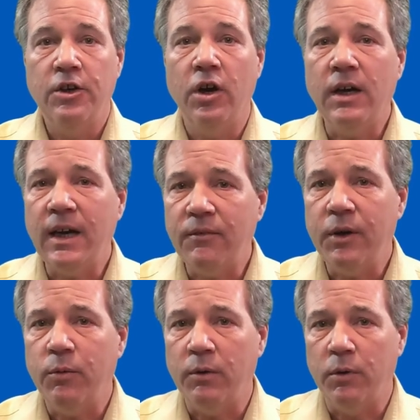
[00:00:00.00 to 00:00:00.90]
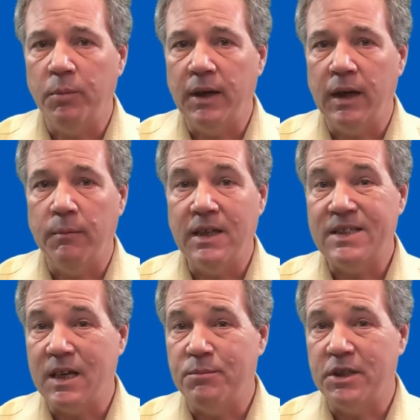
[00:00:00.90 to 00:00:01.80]
Not everyone will become a
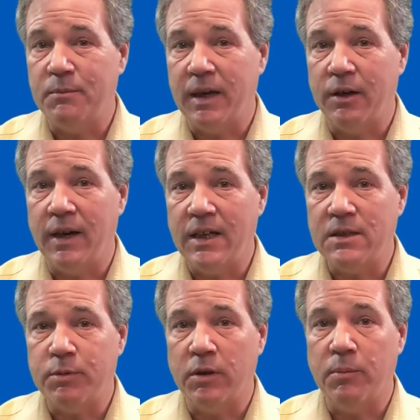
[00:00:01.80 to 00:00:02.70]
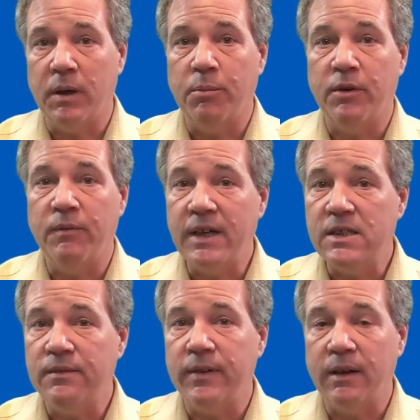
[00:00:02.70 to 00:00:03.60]
subject matter expert, but a
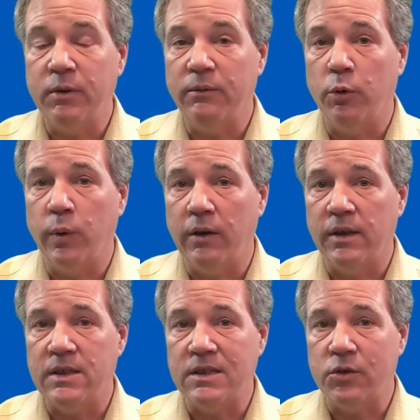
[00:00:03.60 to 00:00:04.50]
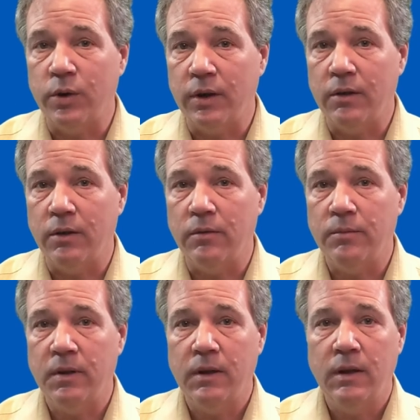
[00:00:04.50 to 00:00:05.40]
pervasive level of awareness is critical.
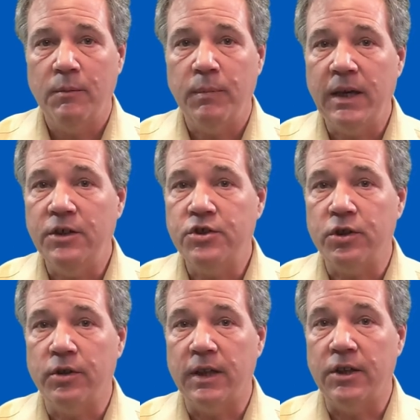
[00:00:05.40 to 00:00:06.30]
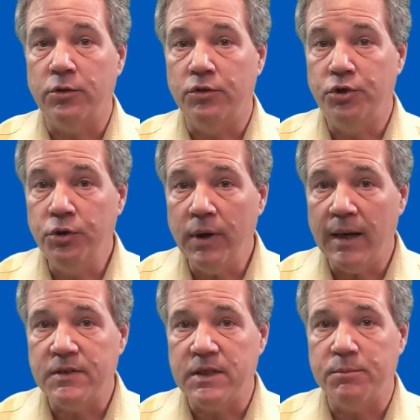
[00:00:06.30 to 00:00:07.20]
Making sure that you do
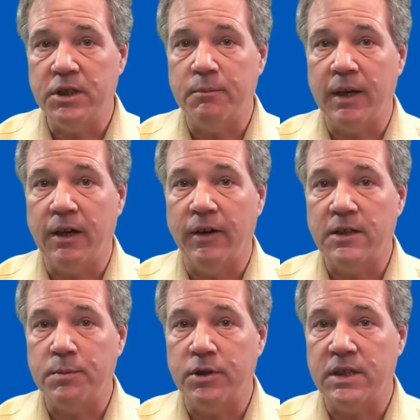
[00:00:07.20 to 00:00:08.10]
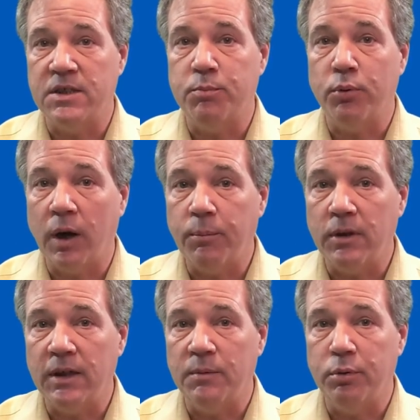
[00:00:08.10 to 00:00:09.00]
have subject matter expertise
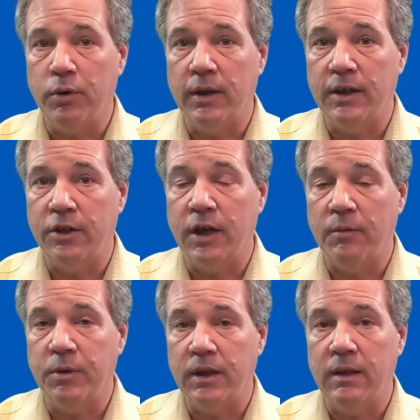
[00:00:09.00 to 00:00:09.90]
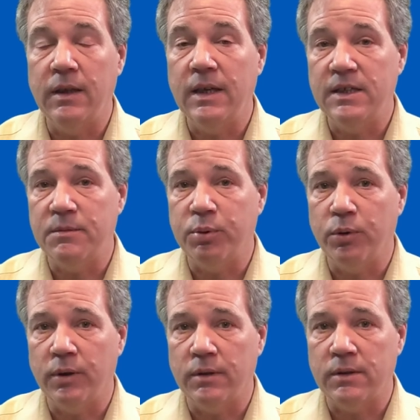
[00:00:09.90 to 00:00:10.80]
properly deployed in your company is
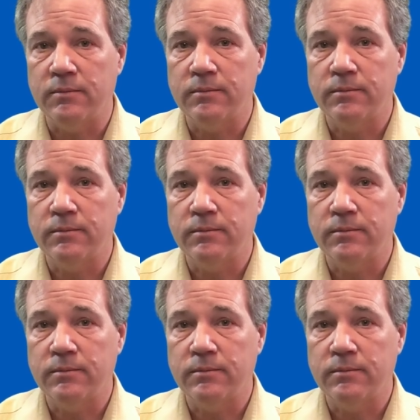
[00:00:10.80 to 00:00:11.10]
important.